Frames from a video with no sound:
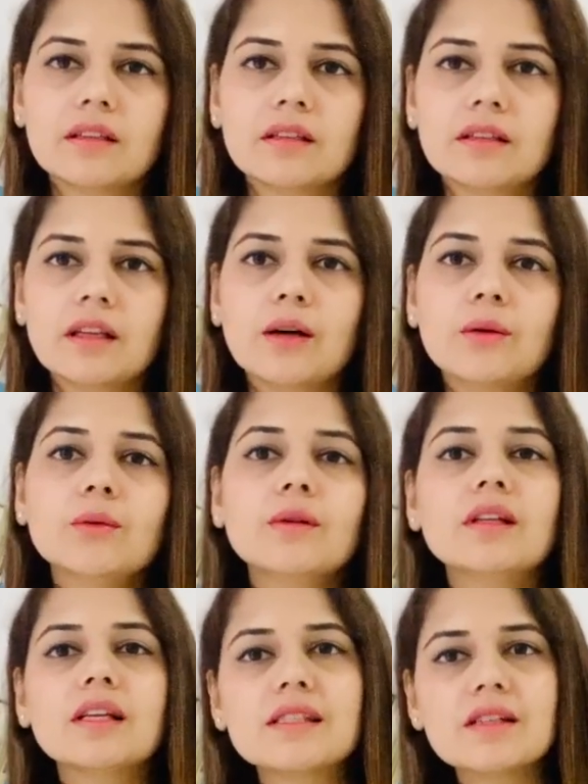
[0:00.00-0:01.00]
Now
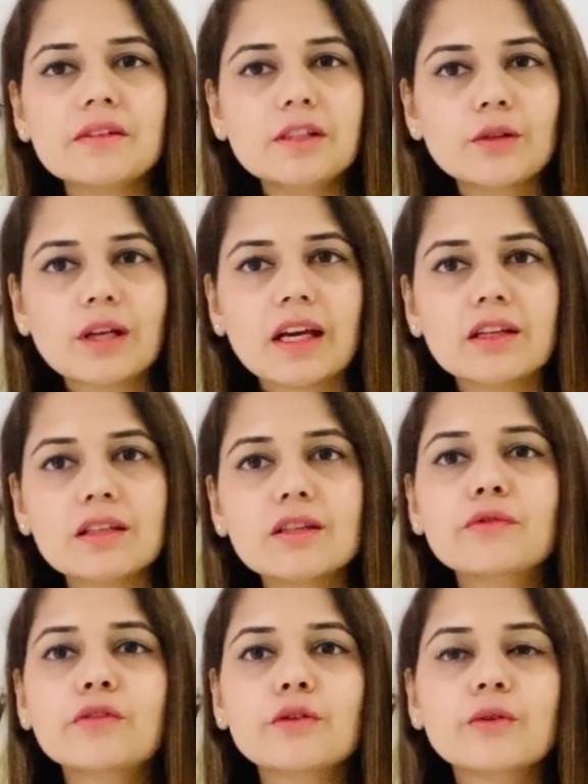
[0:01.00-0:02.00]
let's have a look at
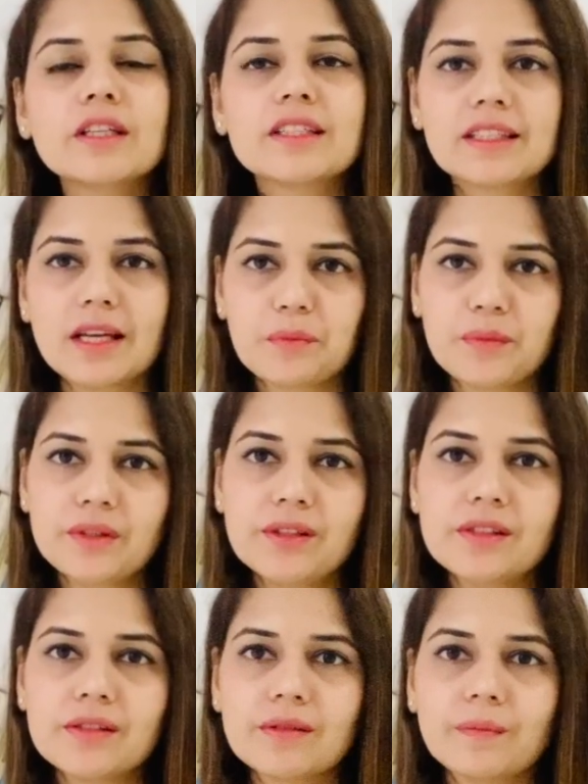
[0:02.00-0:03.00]
a few
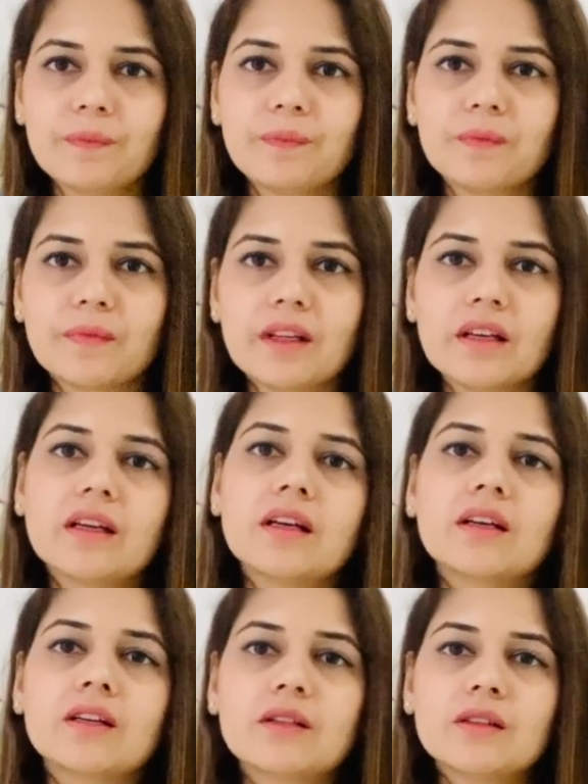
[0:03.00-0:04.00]
examples.
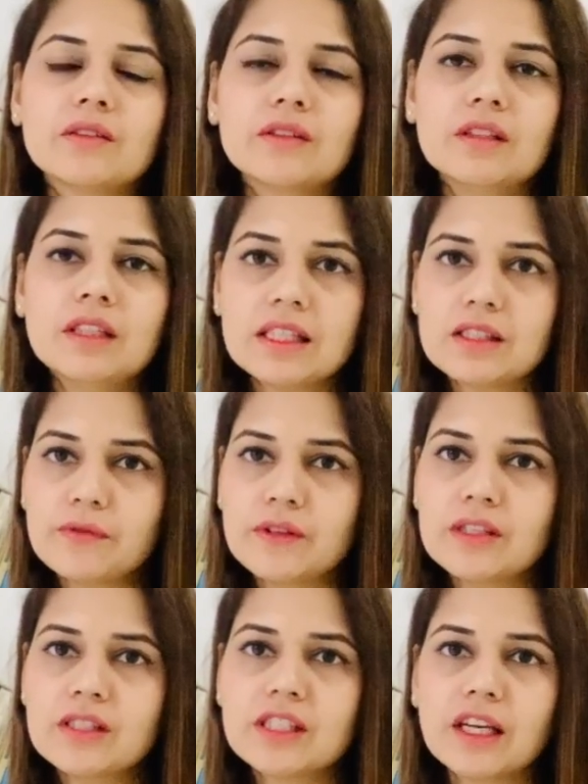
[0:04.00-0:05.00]
Let's
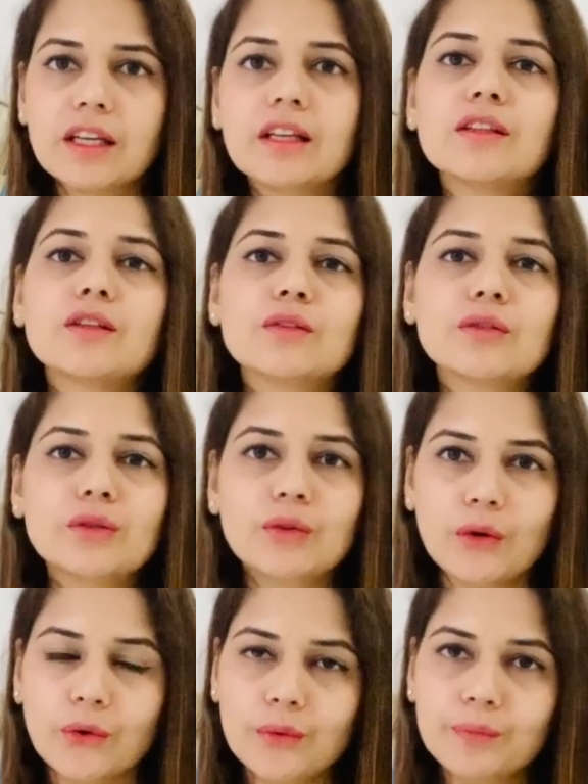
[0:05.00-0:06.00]
first check
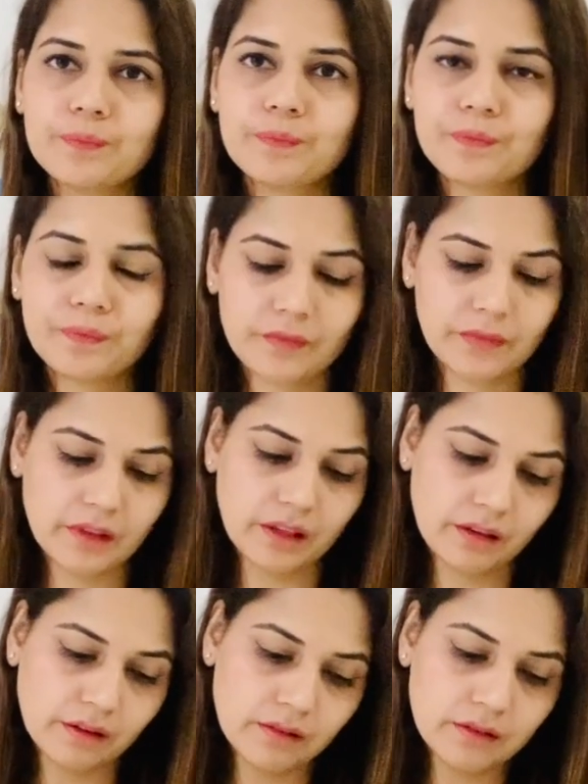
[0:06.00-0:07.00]
donc.
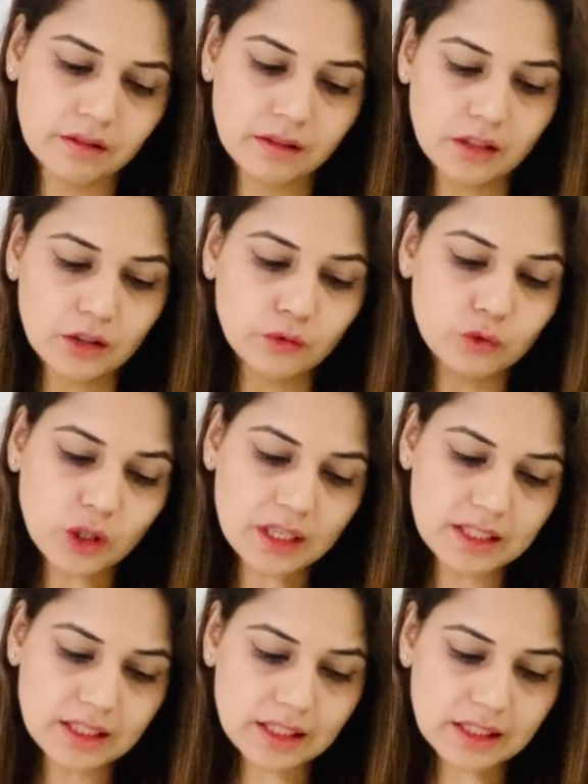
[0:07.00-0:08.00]

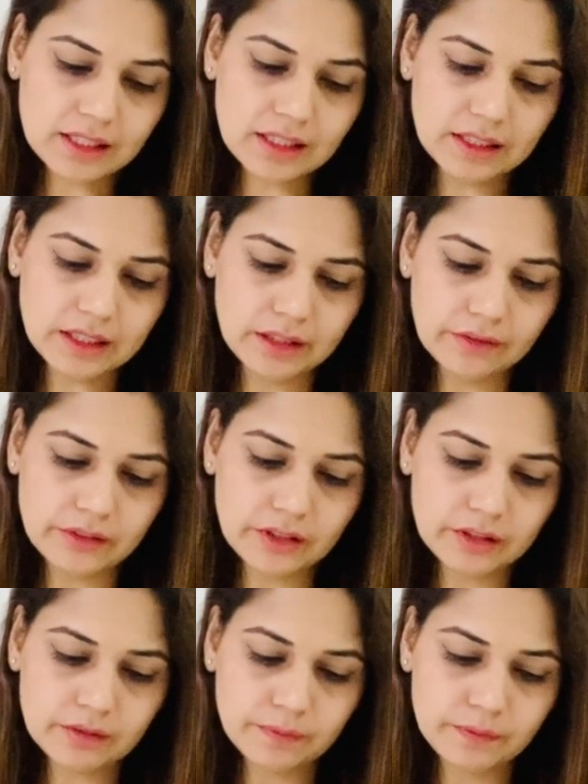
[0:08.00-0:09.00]
Voici le
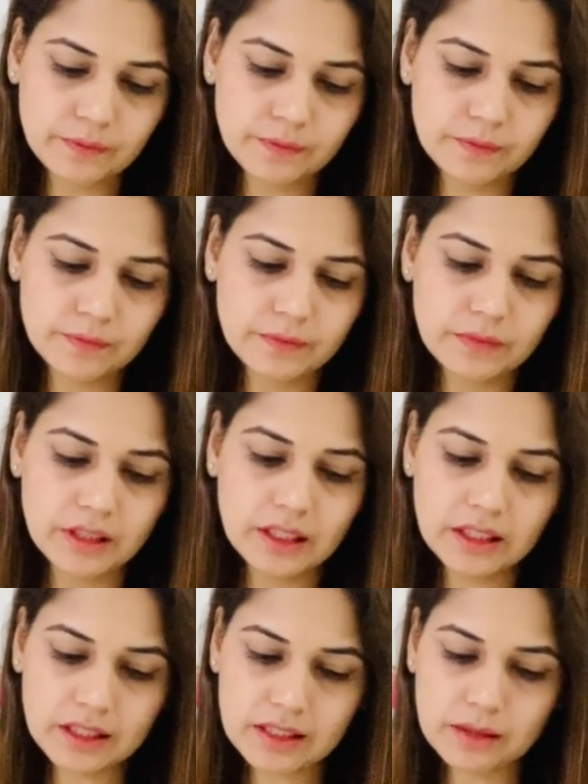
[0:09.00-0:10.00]
livre.
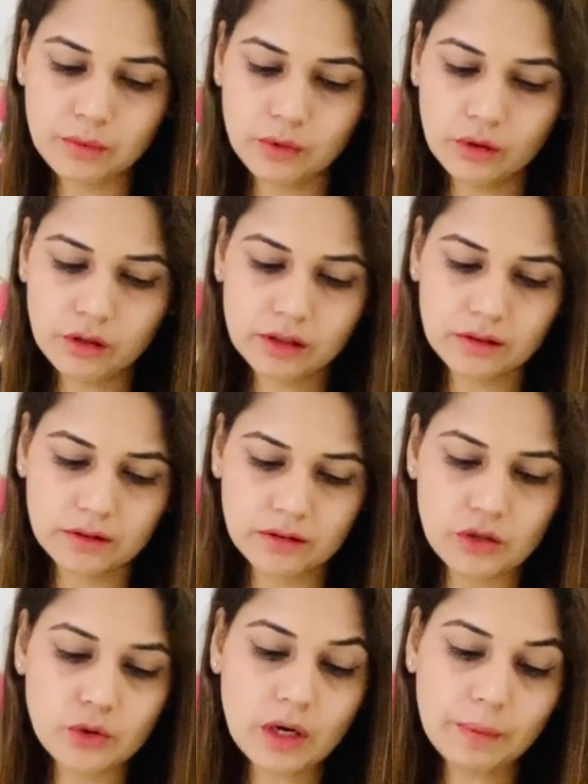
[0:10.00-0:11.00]
Here's a book.
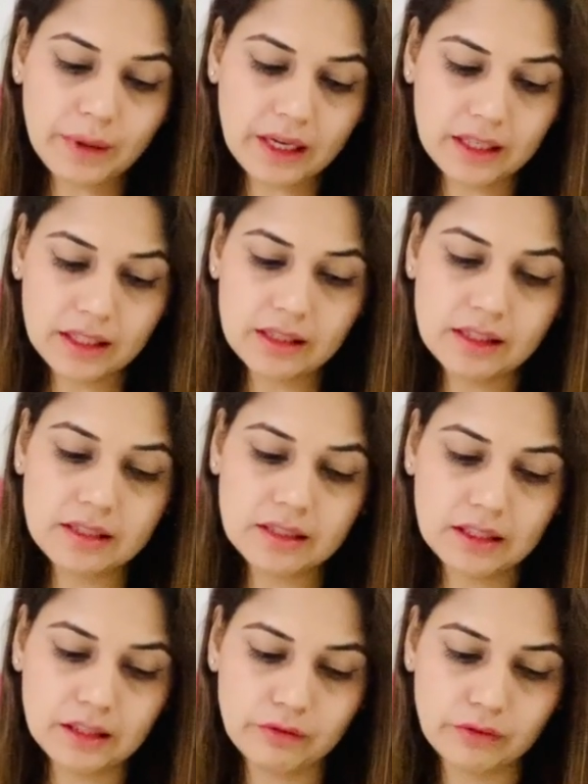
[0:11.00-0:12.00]
Tu as parlé de ce
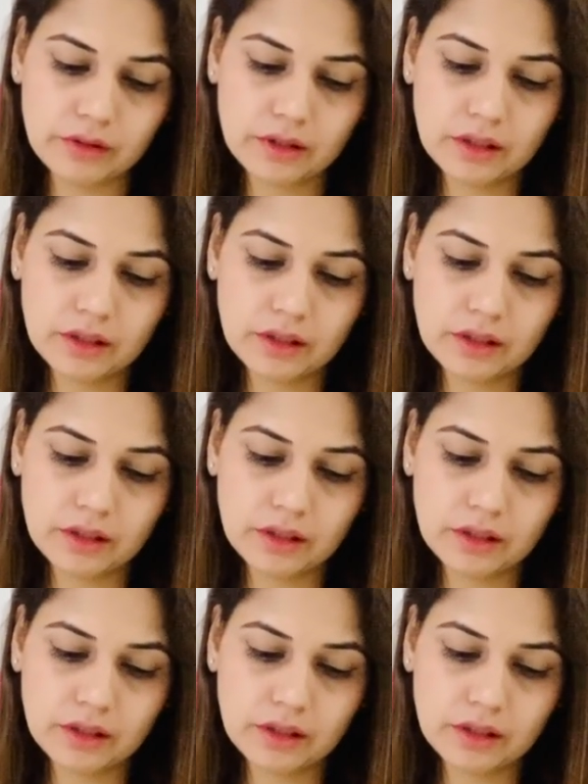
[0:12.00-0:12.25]
livre.